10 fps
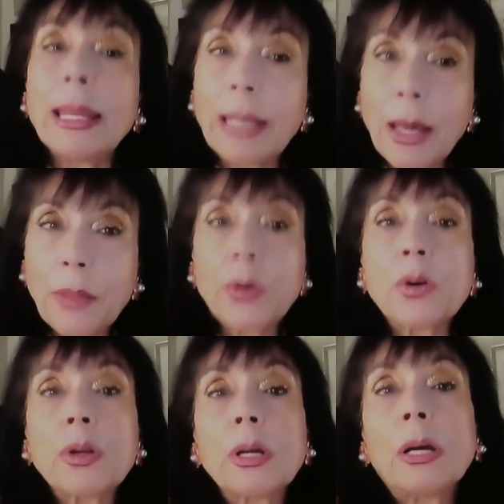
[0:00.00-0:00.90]

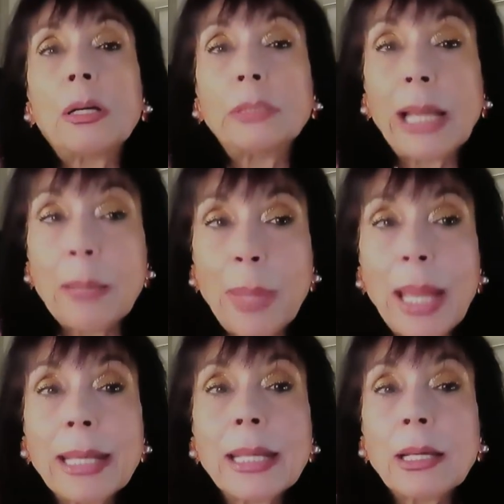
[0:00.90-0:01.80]
Another
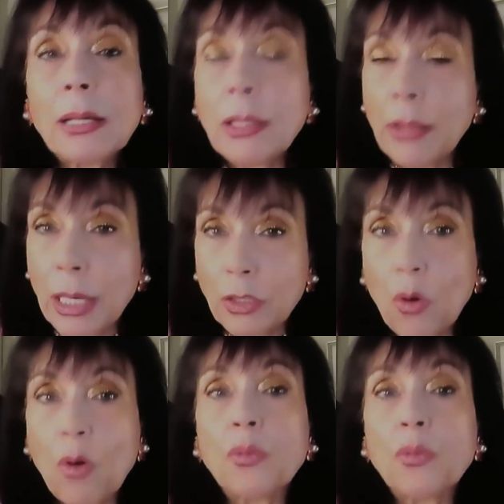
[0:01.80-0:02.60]
diabetic that